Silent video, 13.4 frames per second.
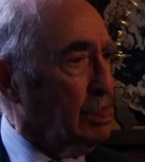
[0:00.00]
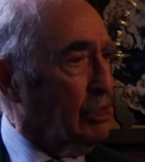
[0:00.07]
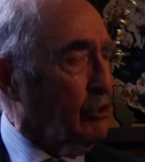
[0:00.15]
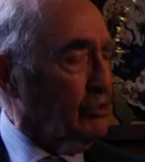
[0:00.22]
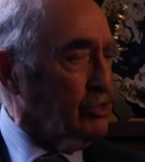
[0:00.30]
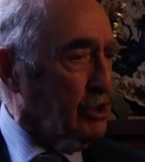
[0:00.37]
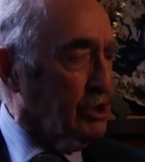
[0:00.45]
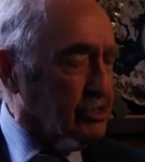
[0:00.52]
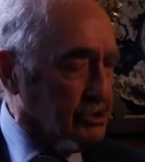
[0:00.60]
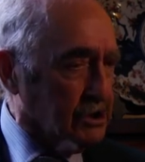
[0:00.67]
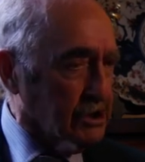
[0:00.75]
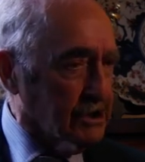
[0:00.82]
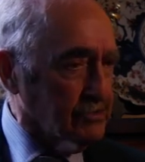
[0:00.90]
On the
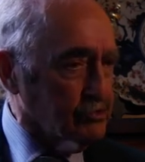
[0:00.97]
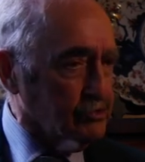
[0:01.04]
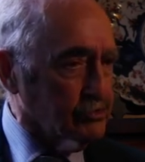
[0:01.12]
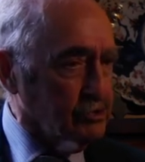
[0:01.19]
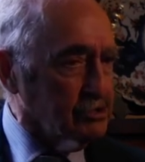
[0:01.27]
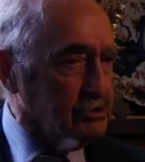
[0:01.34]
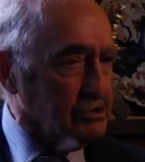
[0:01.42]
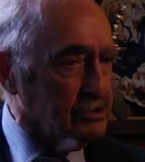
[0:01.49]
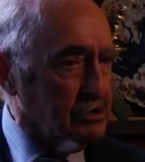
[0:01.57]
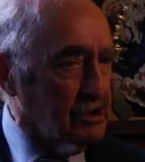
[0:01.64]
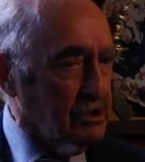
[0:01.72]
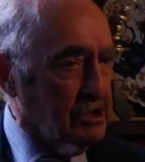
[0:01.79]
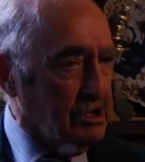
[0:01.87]
other hand, the reader
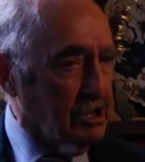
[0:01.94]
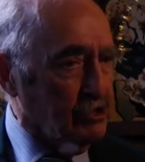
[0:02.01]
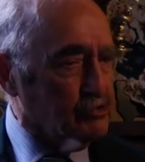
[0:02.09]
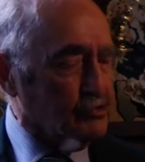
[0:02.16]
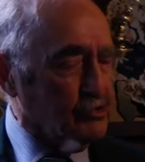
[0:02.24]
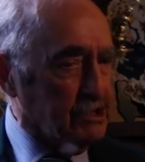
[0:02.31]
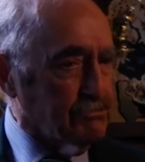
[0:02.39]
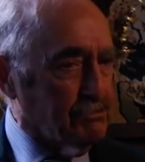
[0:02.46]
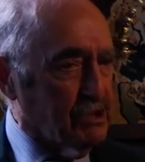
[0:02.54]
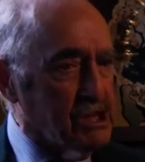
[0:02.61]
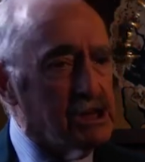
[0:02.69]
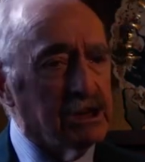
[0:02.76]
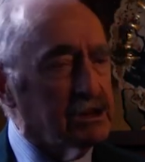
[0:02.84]
is
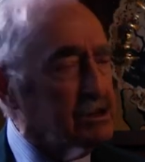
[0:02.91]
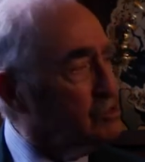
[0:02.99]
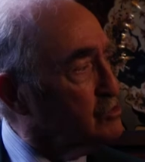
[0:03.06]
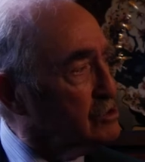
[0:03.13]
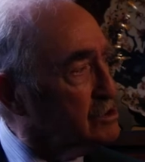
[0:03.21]
repaying the